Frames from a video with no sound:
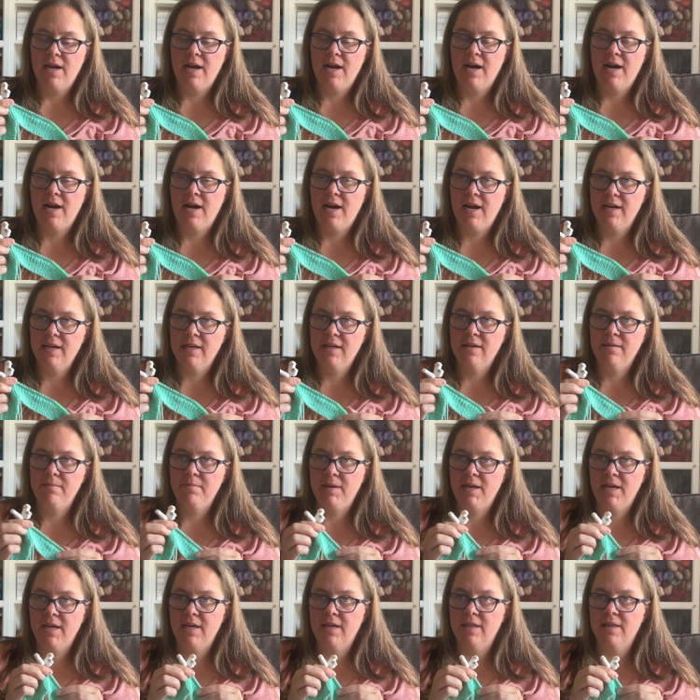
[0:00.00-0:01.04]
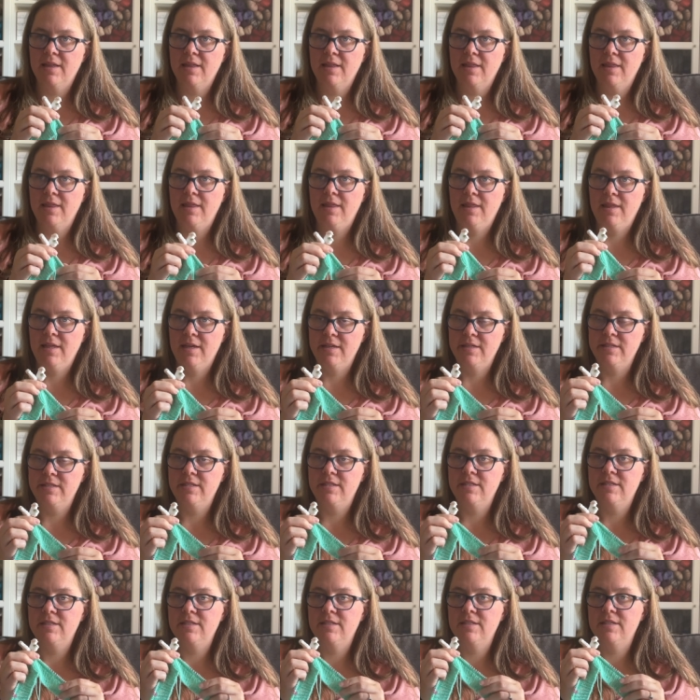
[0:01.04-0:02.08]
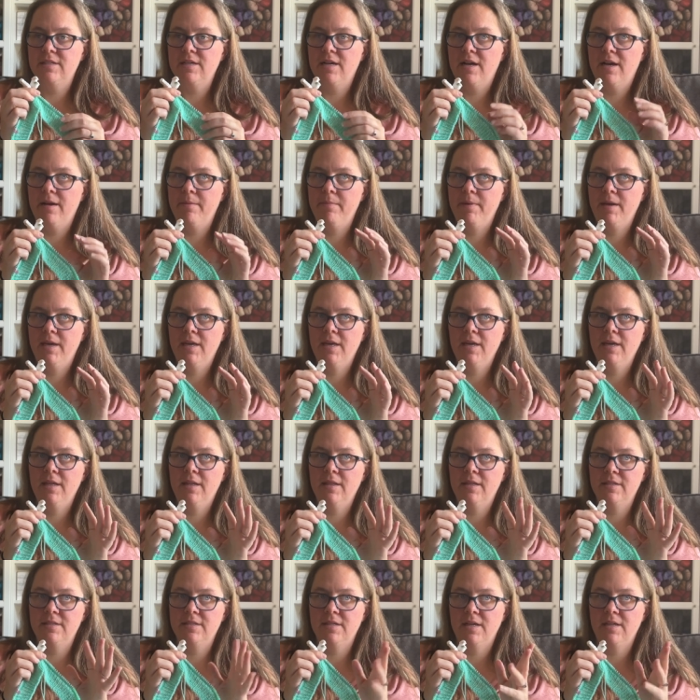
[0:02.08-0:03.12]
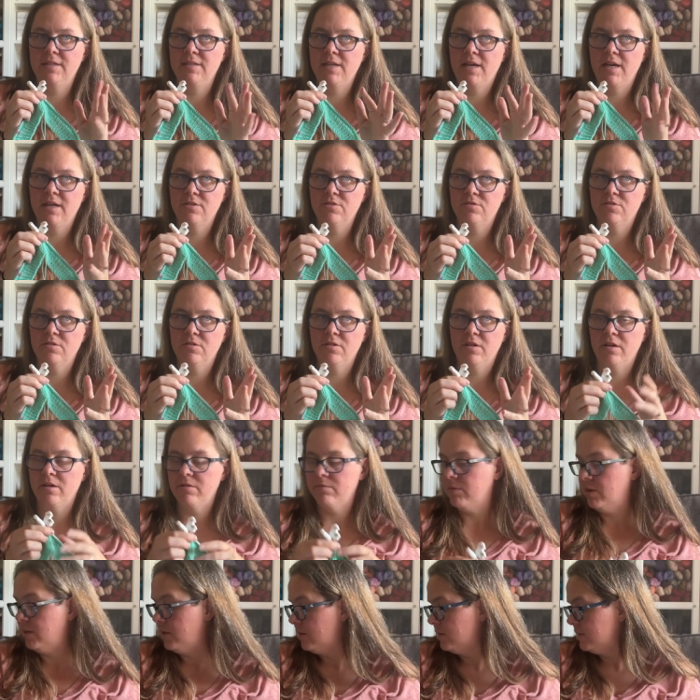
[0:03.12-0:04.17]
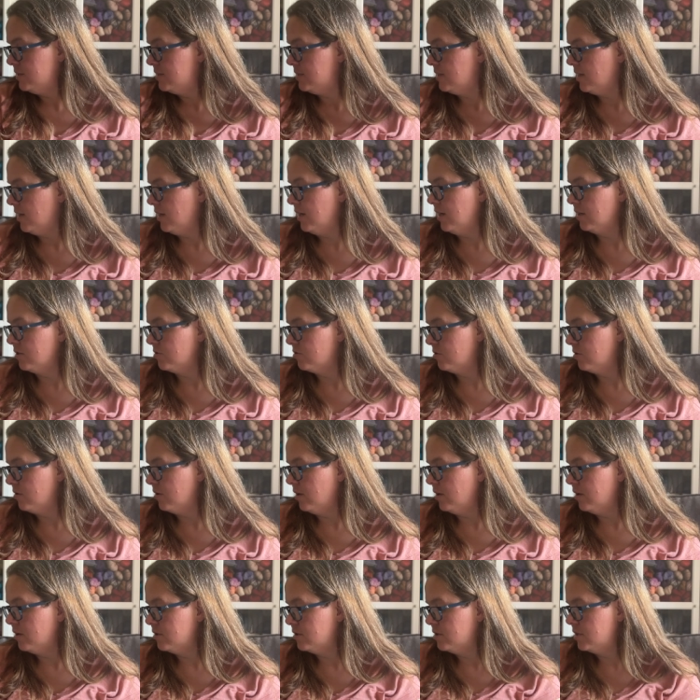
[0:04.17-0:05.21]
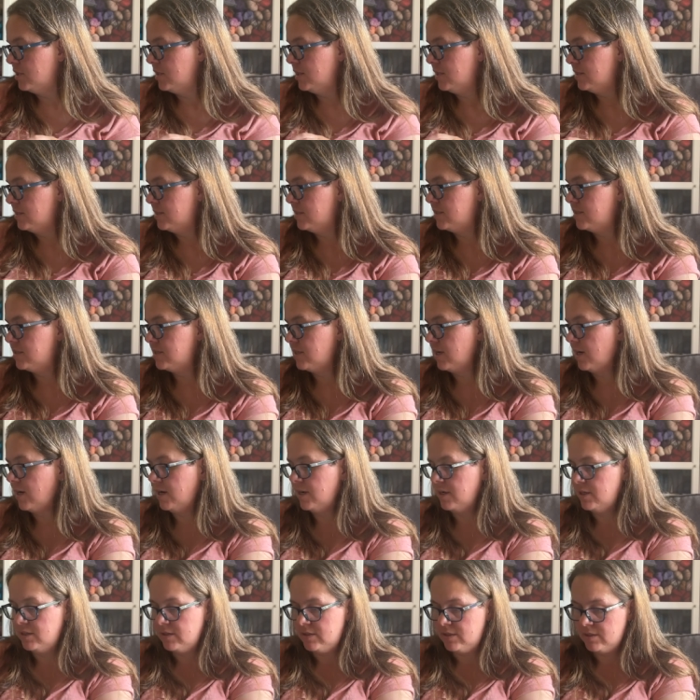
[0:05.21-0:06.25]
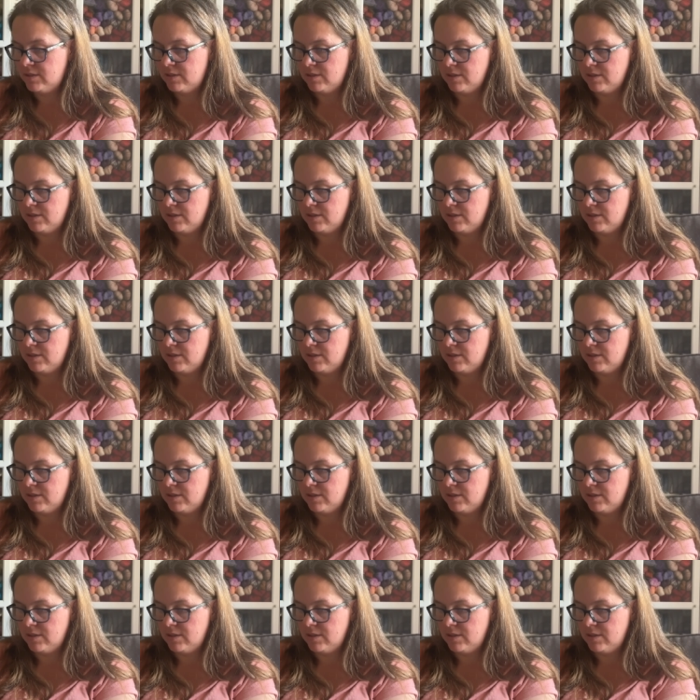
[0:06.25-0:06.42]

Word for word: I can make this. I'm making the size extra large. Well, it's not extra large, it's size,